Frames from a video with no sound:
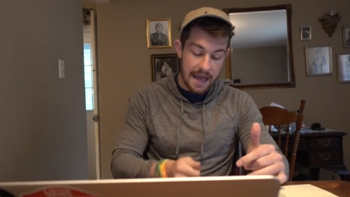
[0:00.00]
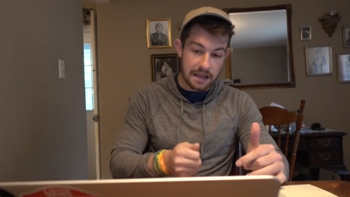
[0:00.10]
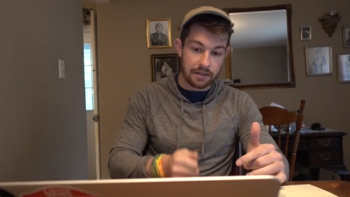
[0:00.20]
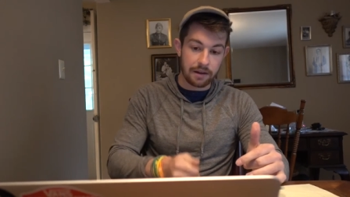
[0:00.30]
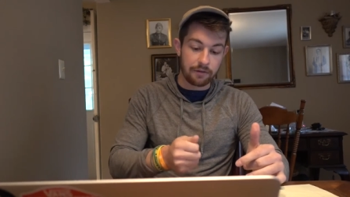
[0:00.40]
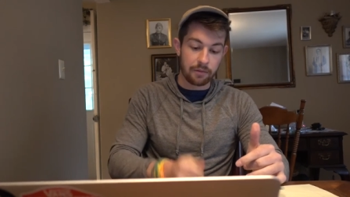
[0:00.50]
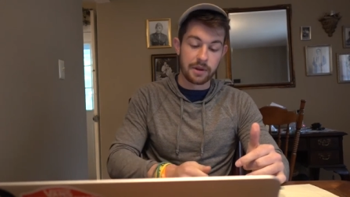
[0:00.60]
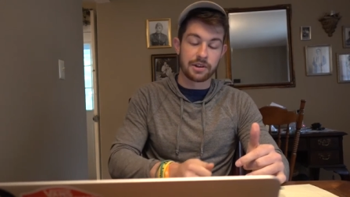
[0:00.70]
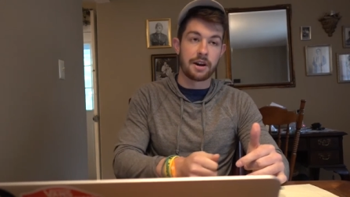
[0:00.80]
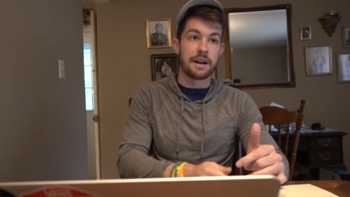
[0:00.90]
anything from
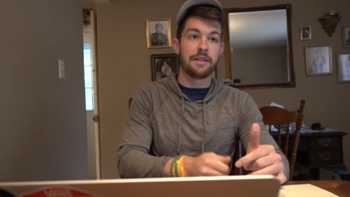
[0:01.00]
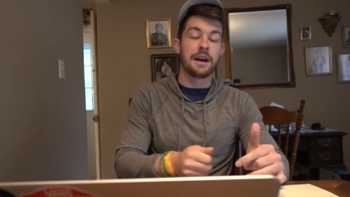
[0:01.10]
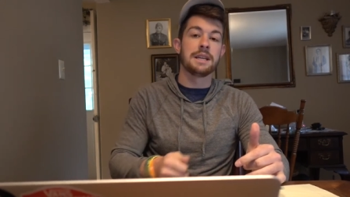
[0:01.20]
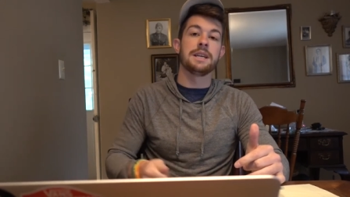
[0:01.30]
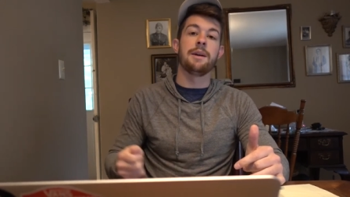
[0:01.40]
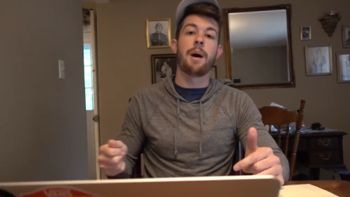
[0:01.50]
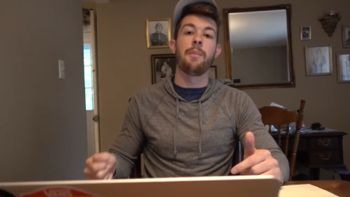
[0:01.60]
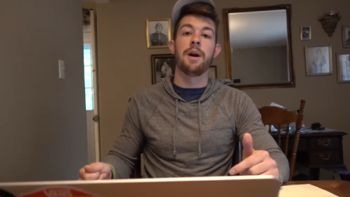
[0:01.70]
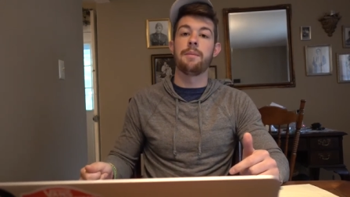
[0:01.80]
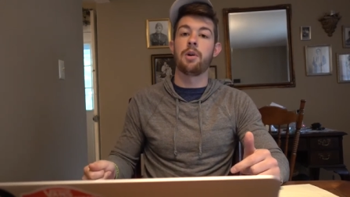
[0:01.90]
this or anything I say
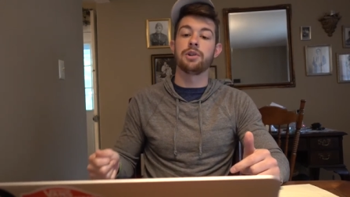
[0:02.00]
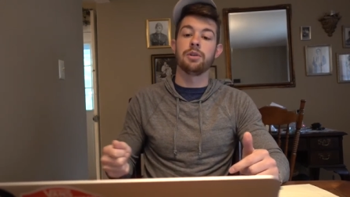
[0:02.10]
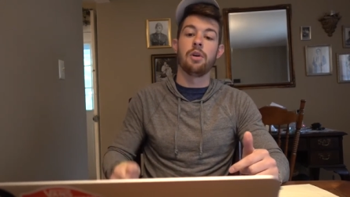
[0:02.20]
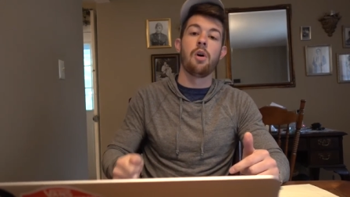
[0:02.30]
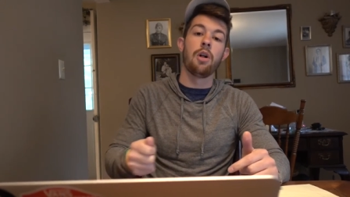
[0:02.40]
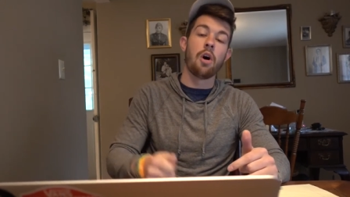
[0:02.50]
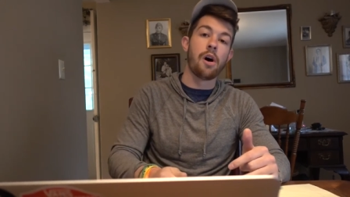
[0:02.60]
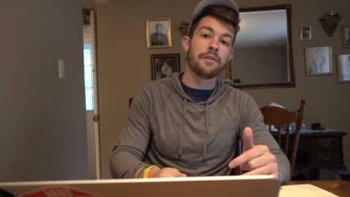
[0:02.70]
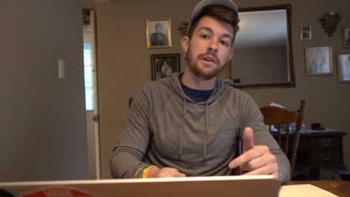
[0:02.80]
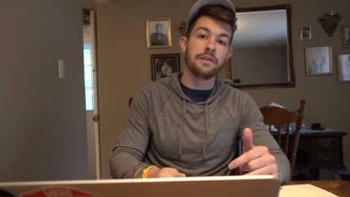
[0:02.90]
about Brandon Marshall all
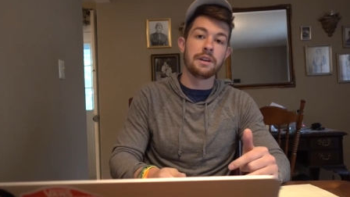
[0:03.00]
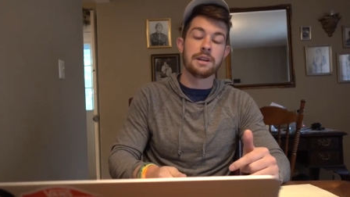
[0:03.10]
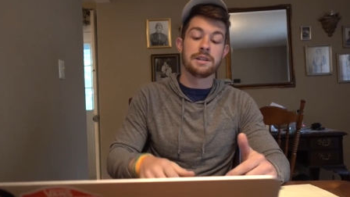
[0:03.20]
offseason,